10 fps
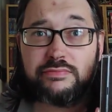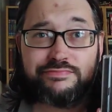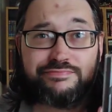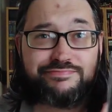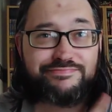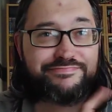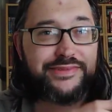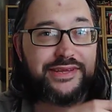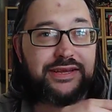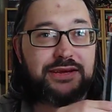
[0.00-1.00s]

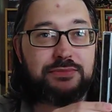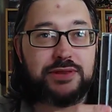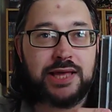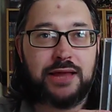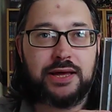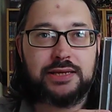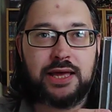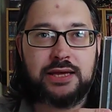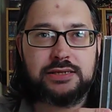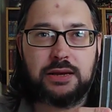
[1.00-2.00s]
But yeah, that
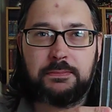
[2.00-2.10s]
is